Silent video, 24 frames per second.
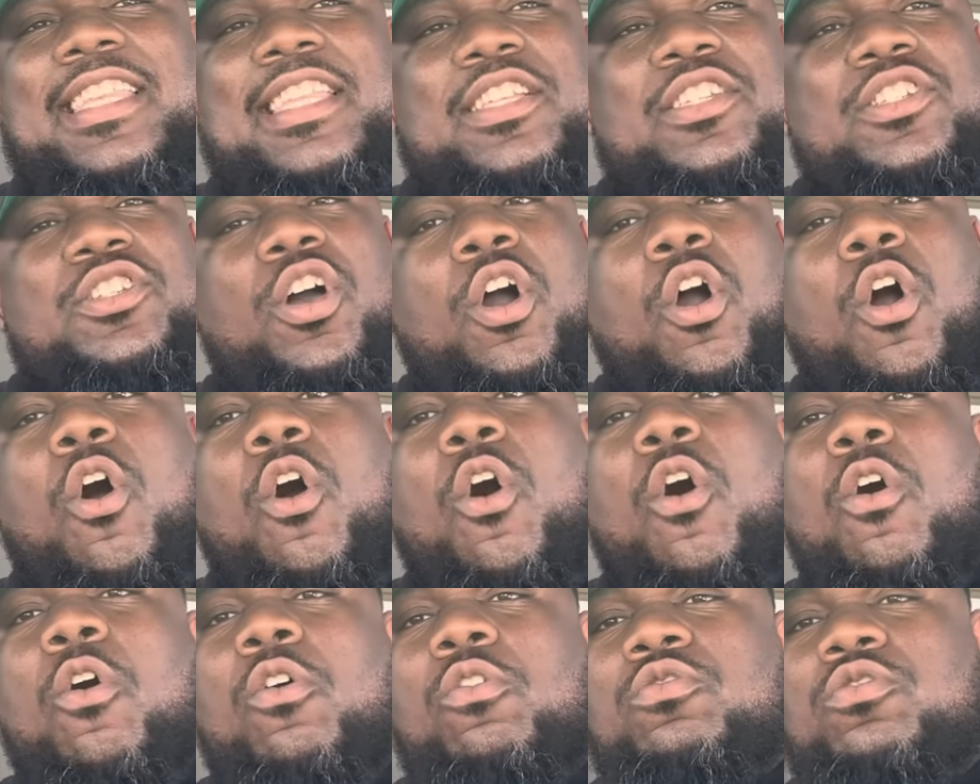the
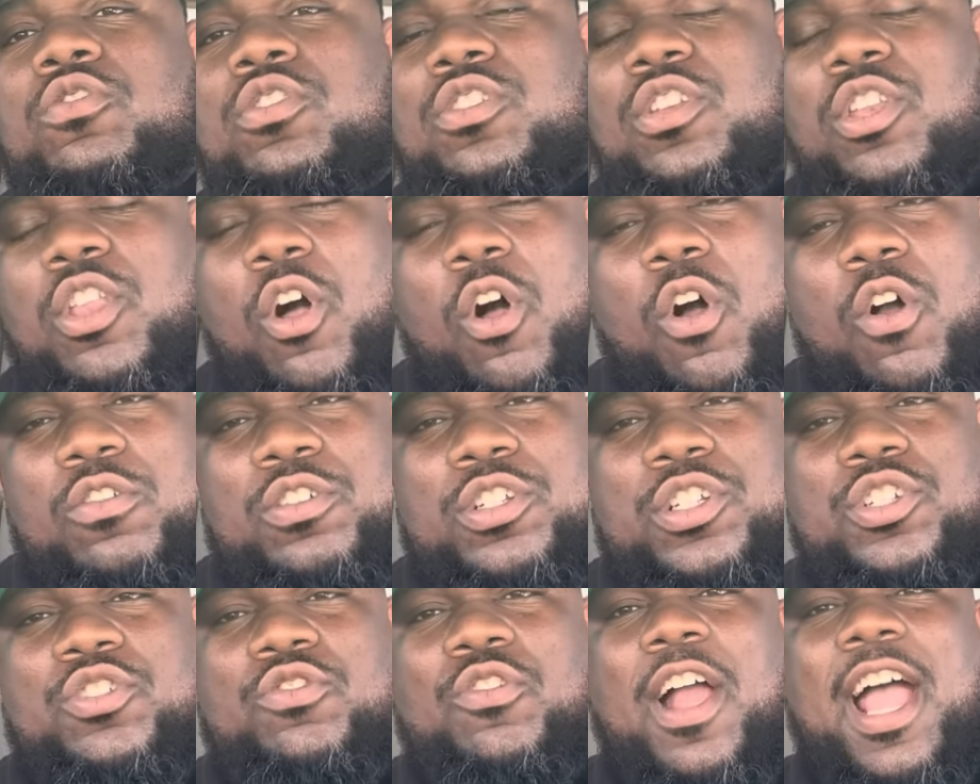tall, long,
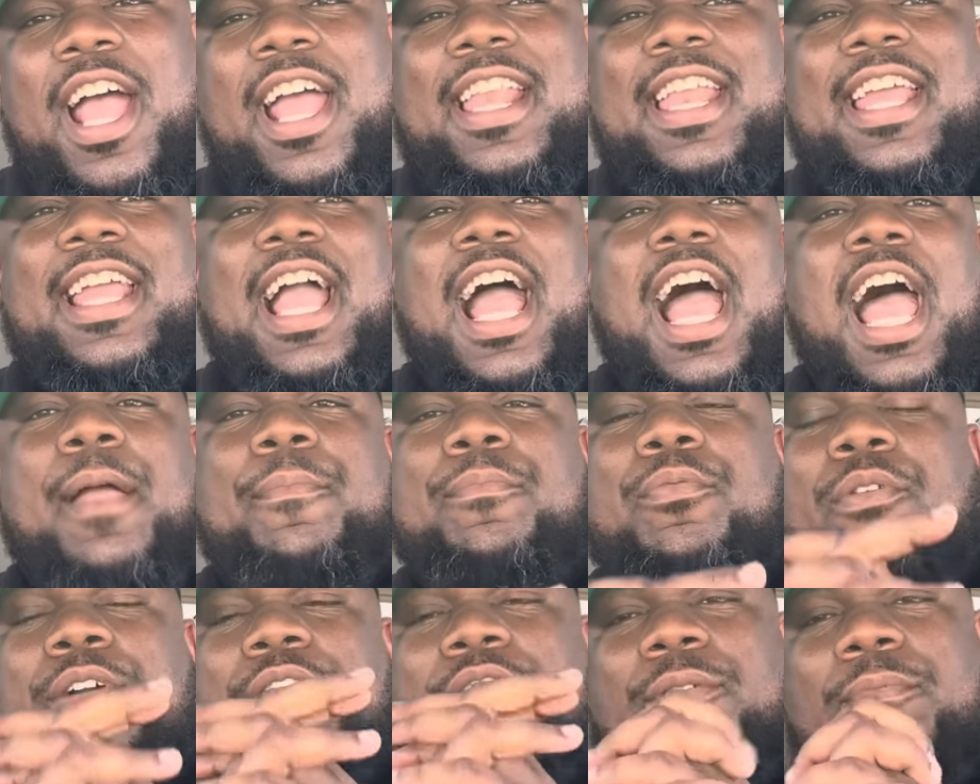striding, high
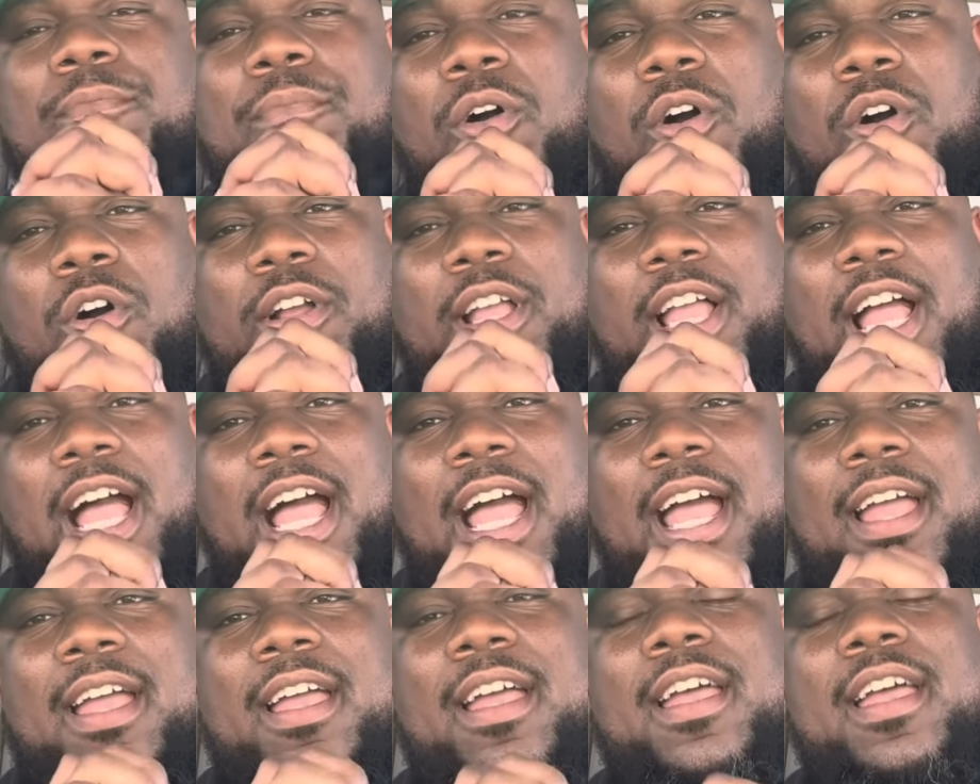point the ball
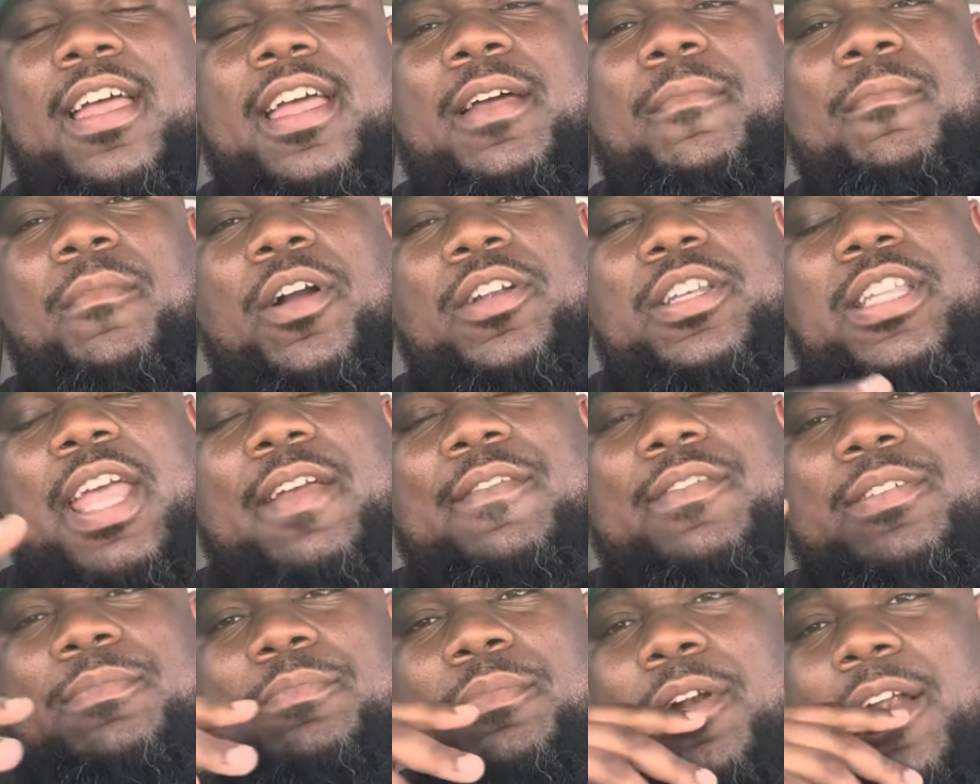guy,
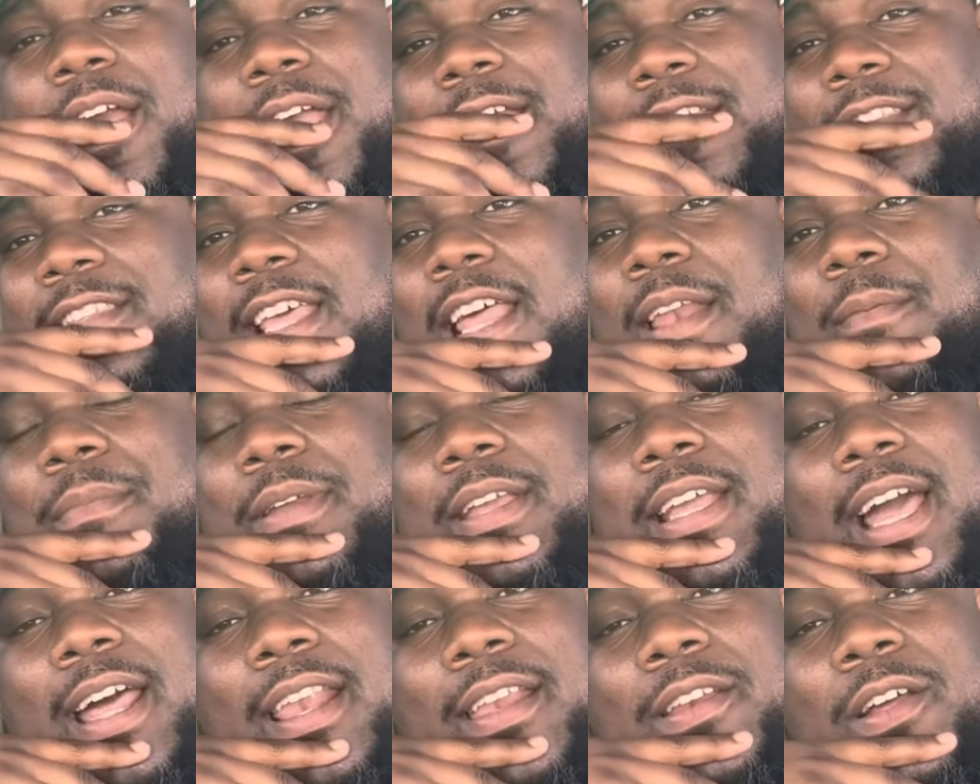Martavis Bryant. That'll be
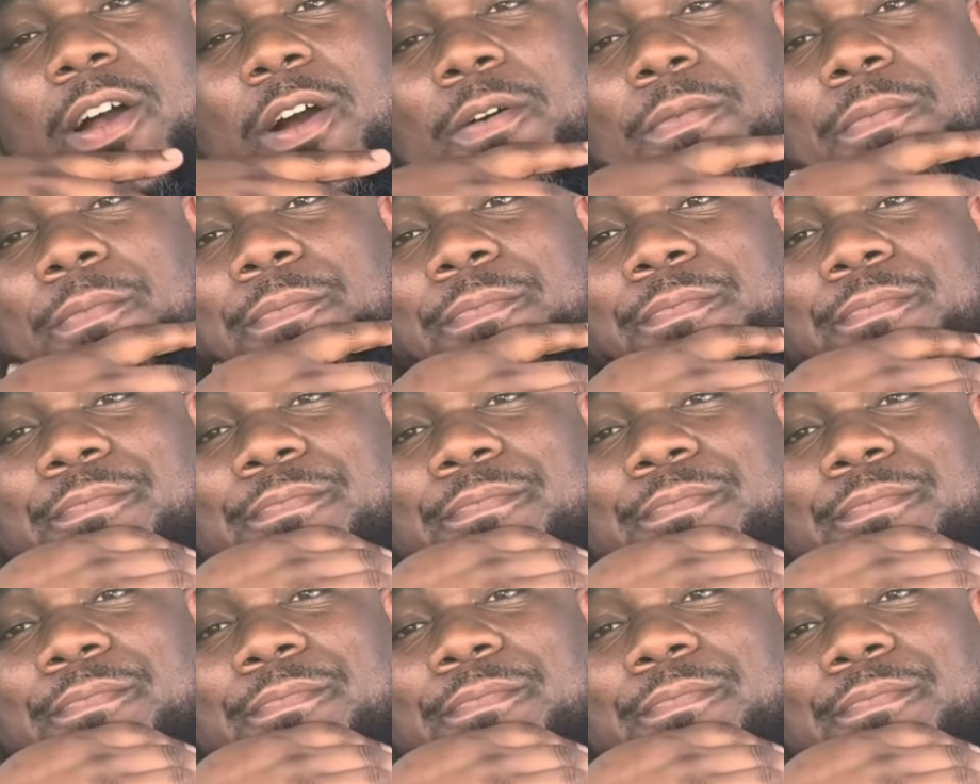kind of dope.